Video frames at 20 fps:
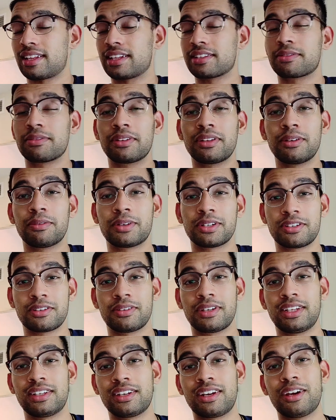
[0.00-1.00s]
That's really what
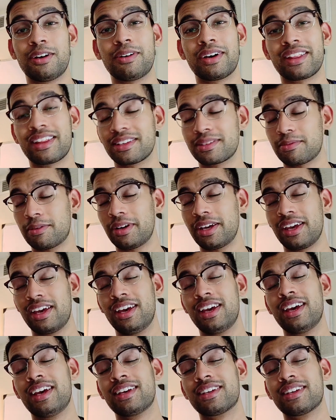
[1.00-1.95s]
you need to know at this point.